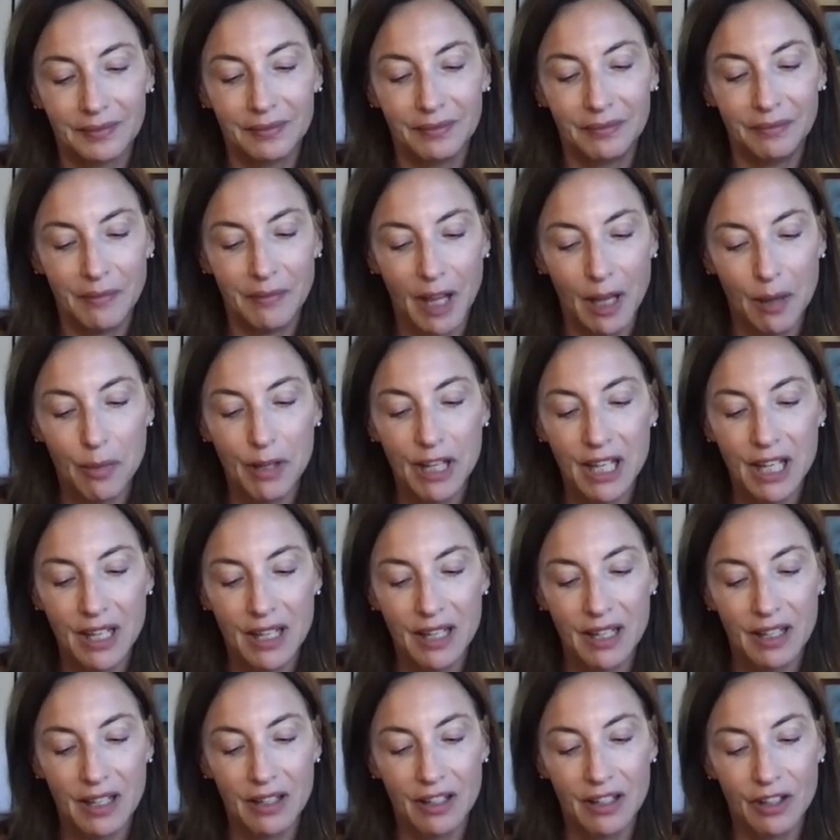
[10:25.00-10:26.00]

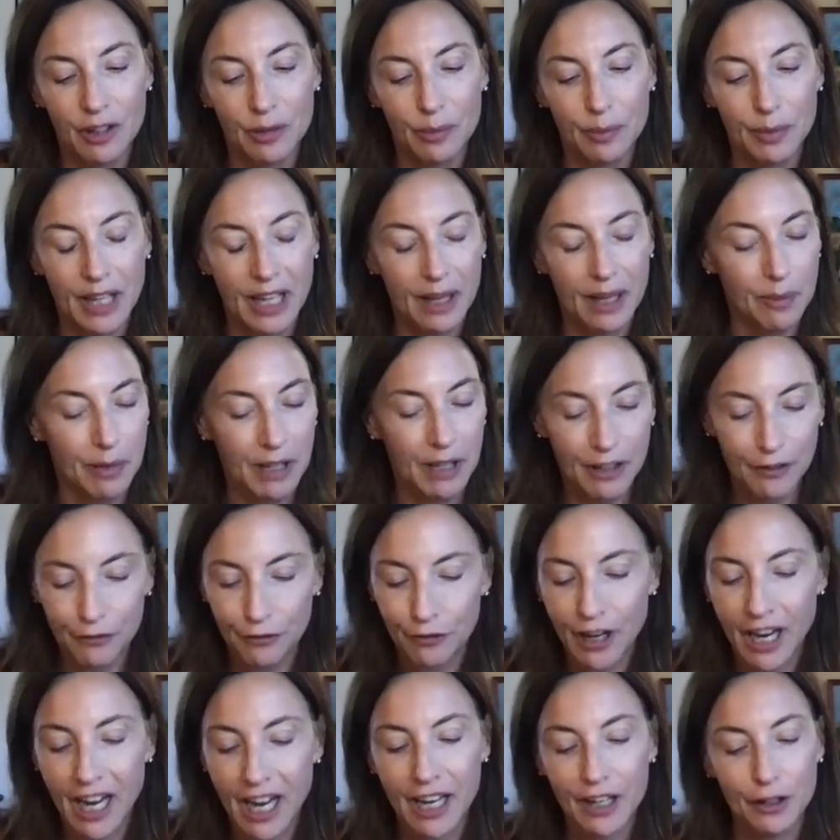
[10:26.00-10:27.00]
Maybe you'll be
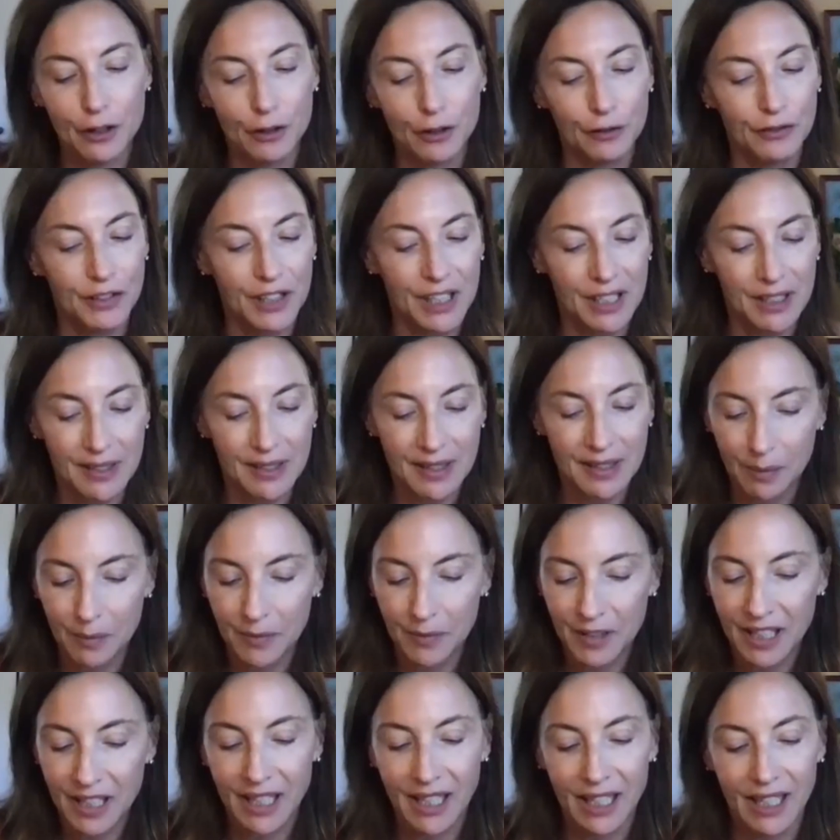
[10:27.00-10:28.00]
afraid, you'll feel
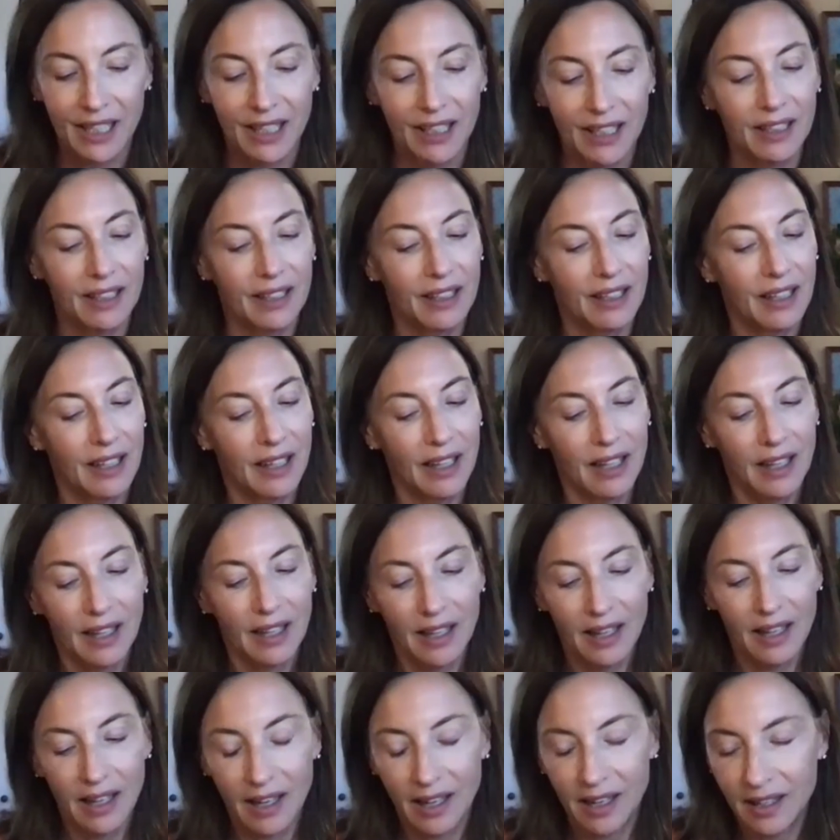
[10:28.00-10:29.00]
something.
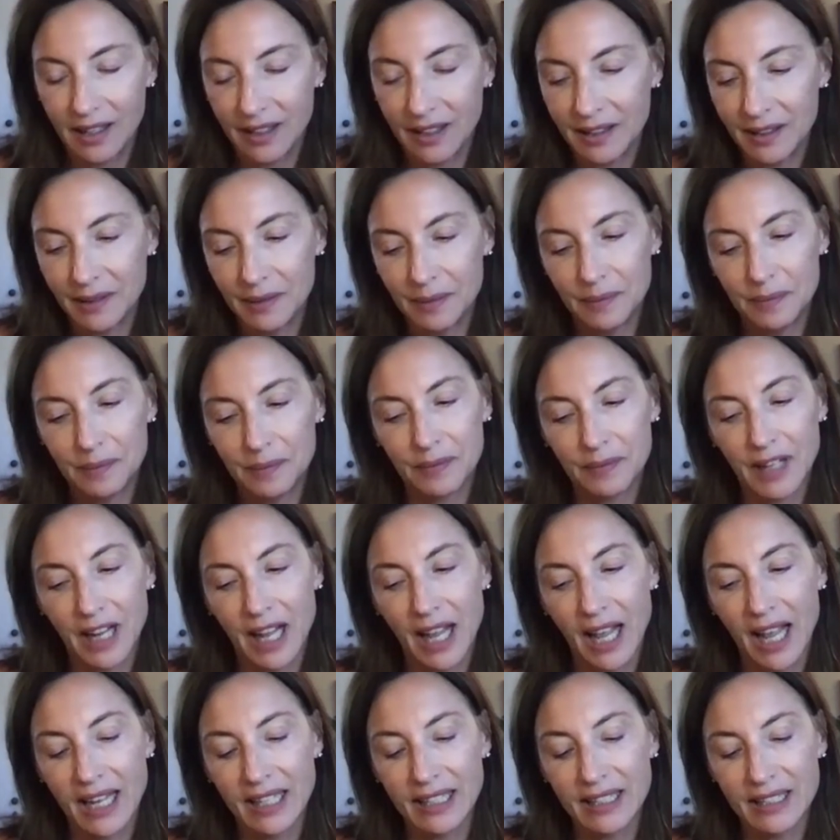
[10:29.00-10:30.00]
And
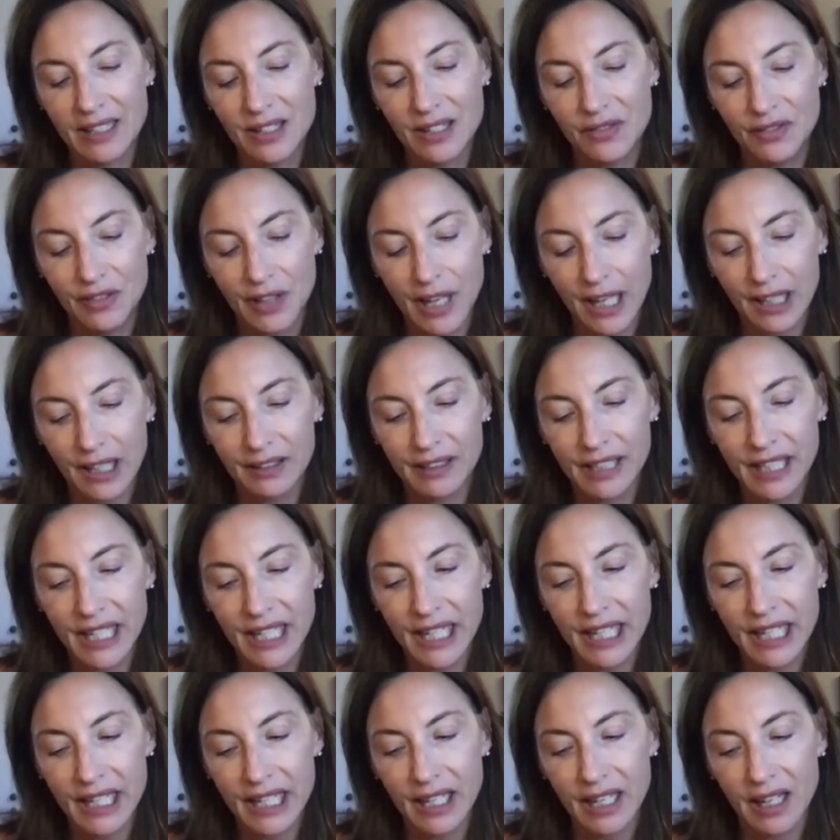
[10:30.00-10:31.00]
it's
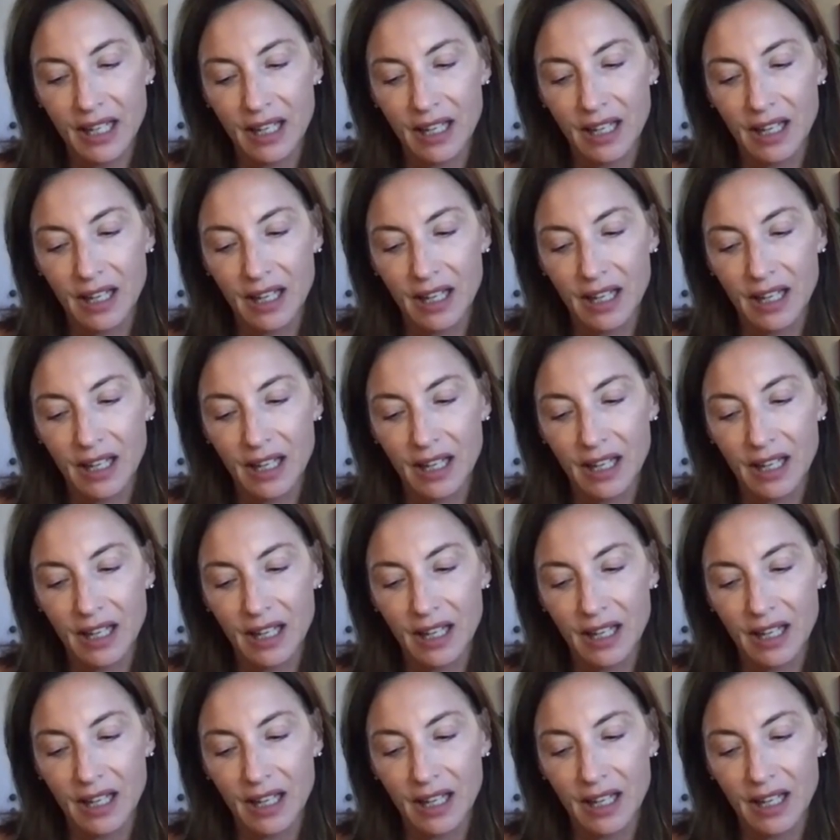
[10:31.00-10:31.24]
very,